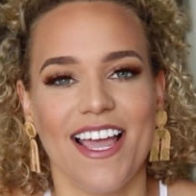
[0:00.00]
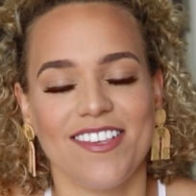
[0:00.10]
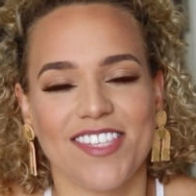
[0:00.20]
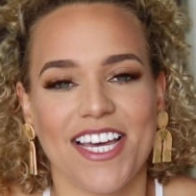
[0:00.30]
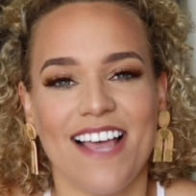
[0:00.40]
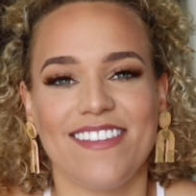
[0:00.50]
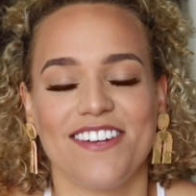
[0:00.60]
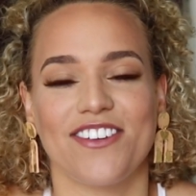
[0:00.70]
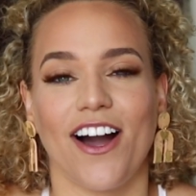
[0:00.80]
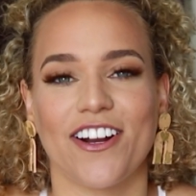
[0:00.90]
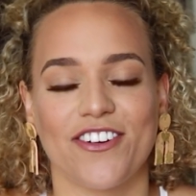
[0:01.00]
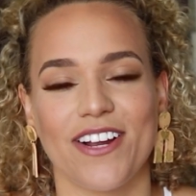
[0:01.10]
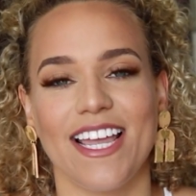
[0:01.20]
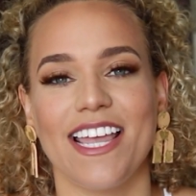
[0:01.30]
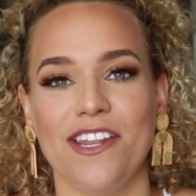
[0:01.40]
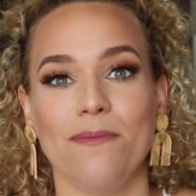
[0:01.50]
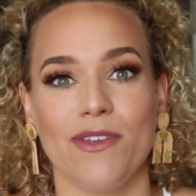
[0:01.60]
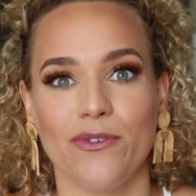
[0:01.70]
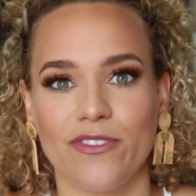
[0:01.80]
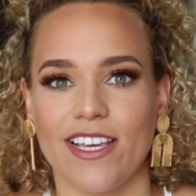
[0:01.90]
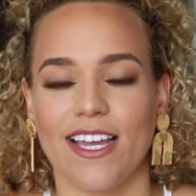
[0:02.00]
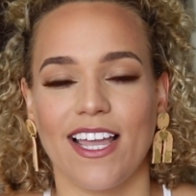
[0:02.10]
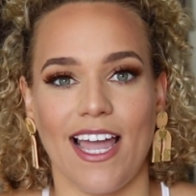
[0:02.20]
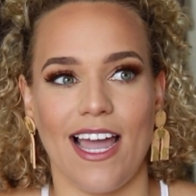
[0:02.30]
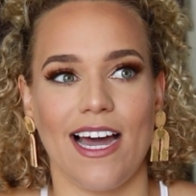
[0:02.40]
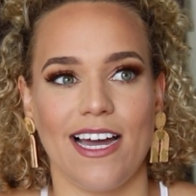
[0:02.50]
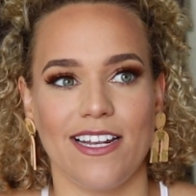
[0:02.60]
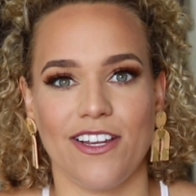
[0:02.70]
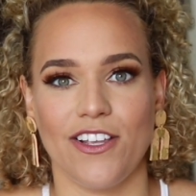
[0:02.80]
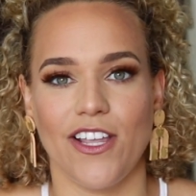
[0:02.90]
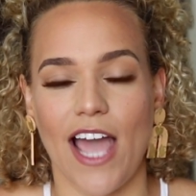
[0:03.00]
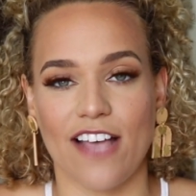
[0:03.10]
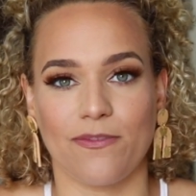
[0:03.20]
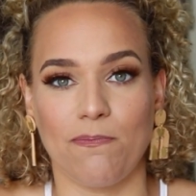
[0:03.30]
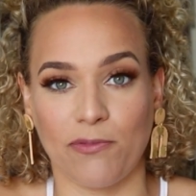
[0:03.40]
His son has a doctorate in music and has